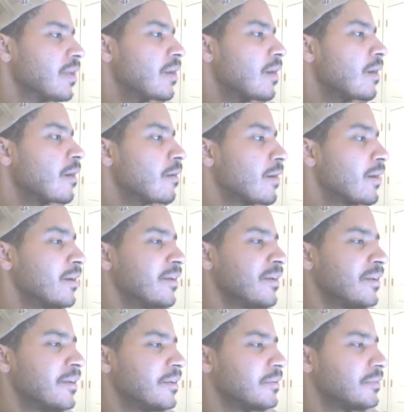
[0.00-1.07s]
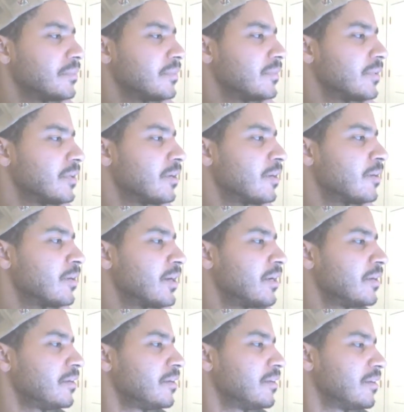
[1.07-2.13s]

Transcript: All right now. All right.